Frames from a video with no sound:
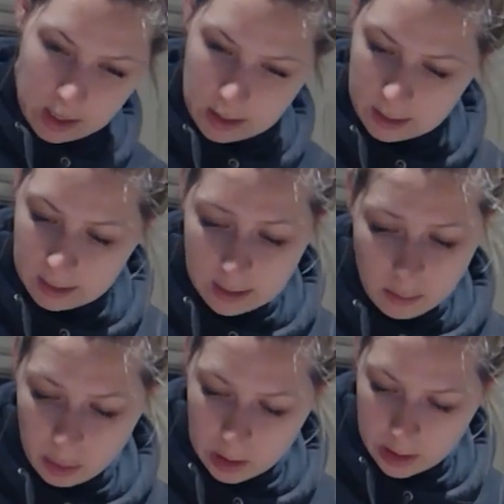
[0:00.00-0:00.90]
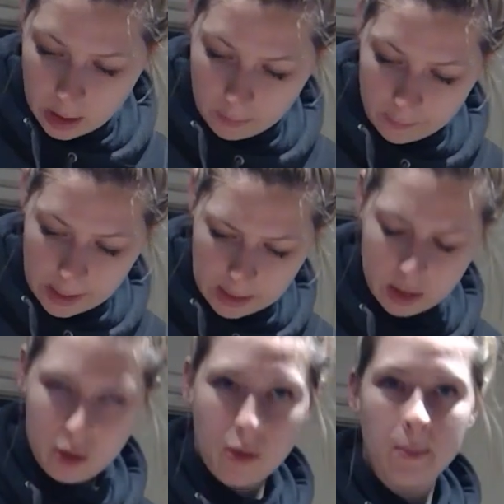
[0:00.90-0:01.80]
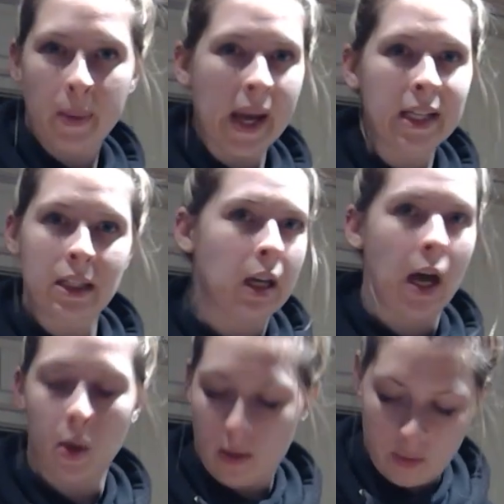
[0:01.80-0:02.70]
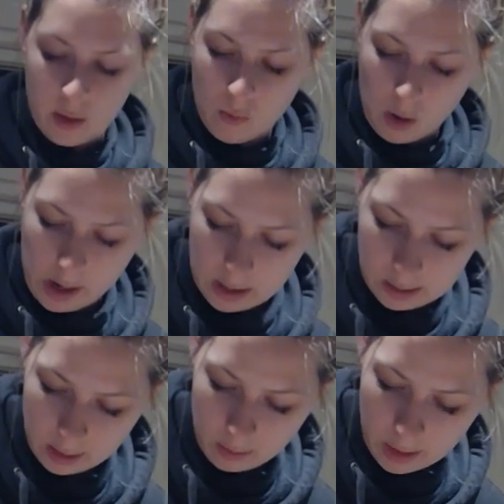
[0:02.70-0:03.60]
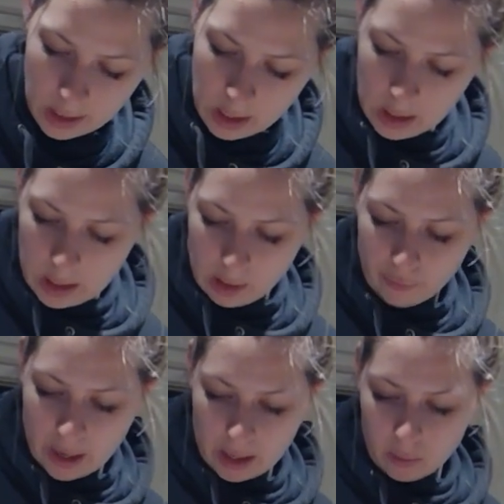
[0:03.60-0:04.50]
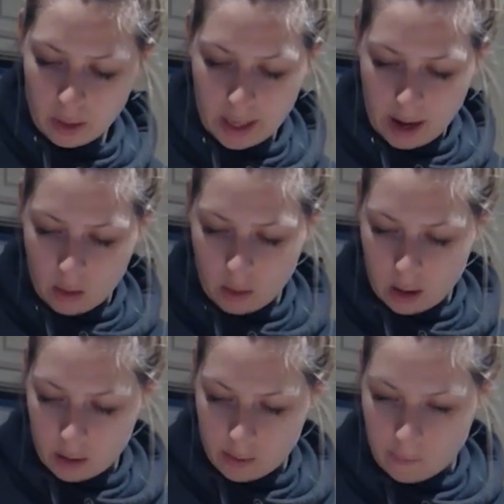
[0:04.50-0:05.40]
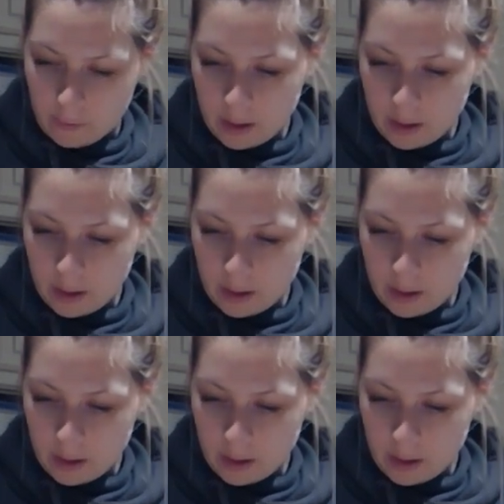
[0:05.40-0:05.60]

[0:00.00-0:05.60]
is simple enough, and you can paint it however you want. So if I run out of